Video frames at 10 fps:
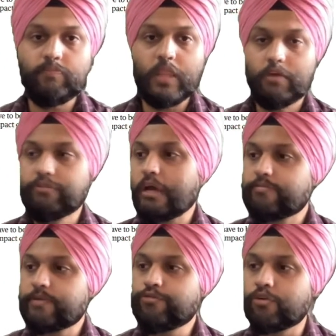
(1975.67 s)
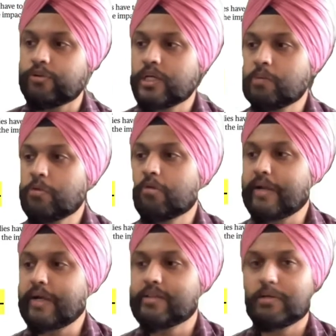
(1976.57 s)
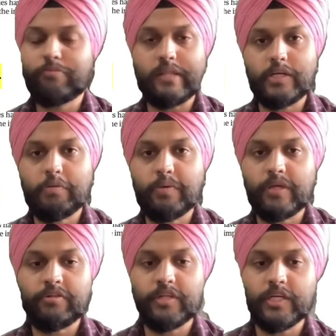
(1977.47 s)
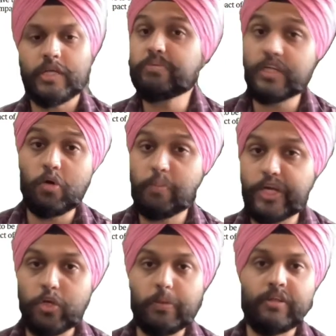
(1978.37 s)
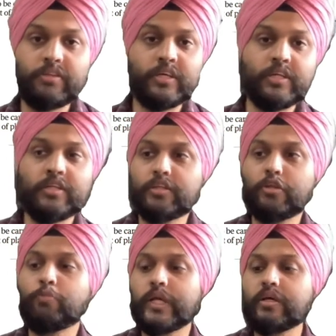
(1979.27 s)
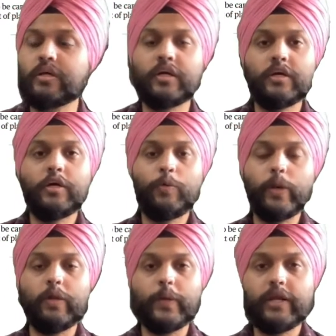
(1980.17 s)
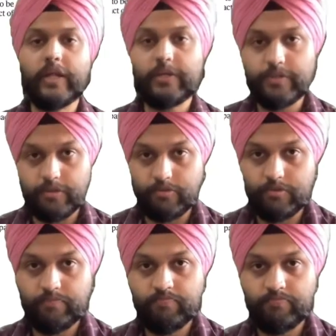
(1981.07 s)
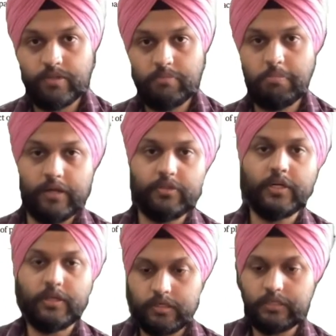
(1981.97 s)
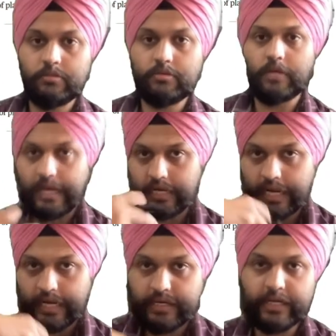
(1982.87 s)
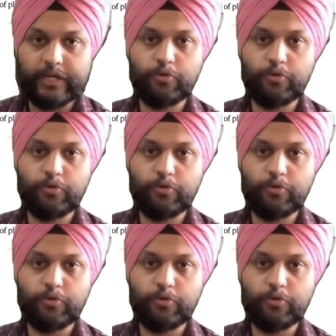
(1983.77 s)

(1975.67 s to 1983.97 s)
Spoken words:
We have been focusing upon plastic waste, etc. But now microplastics, and this is very, very, very dangerous. Plastic entering into